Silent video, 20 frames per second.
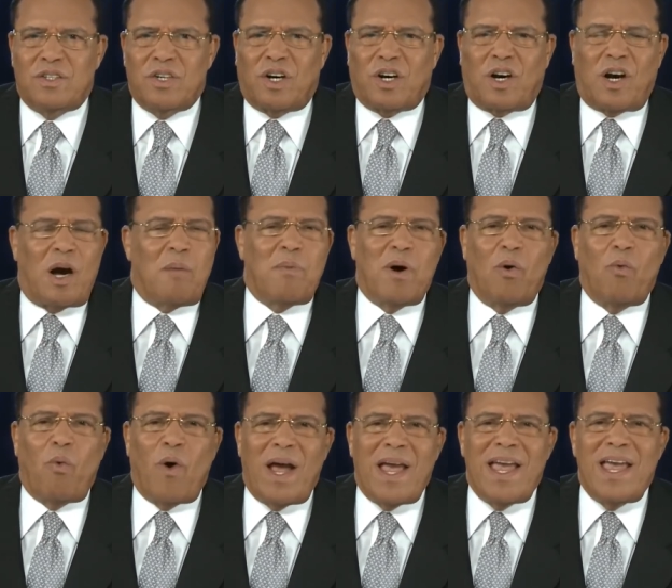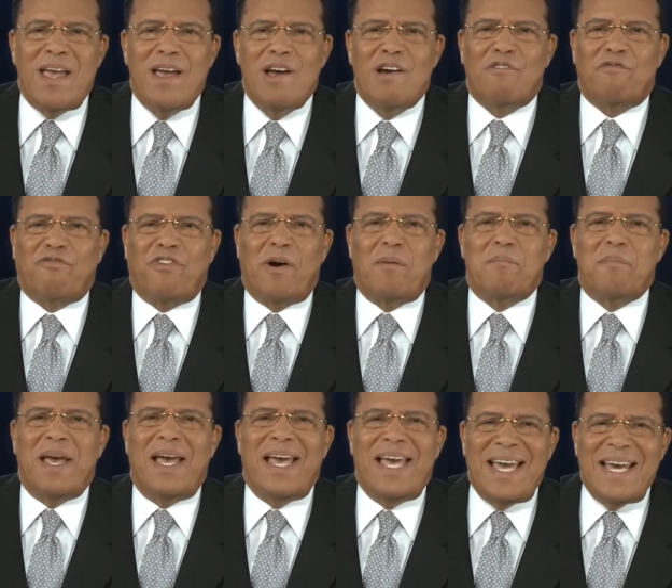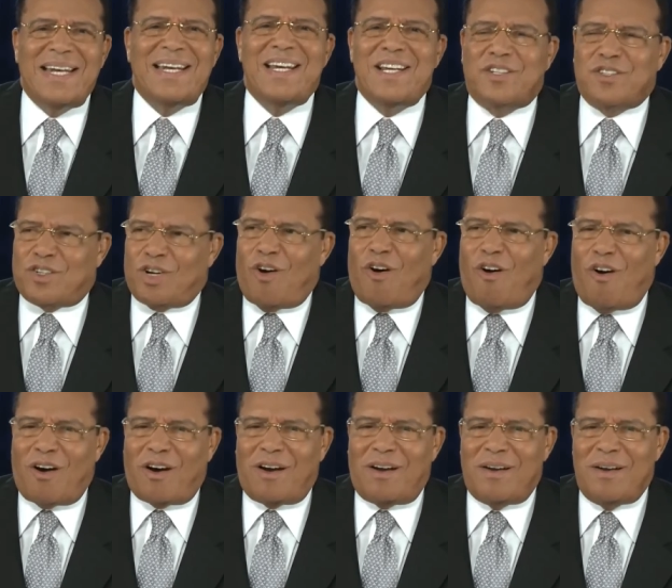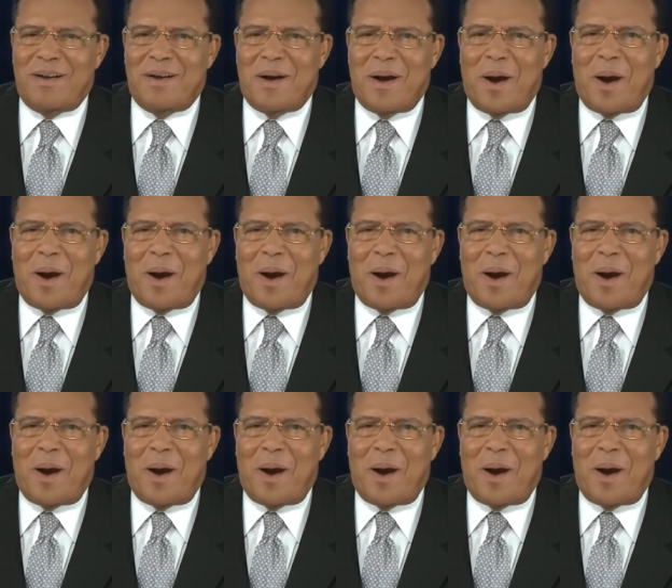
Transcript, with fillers: to come away from any talk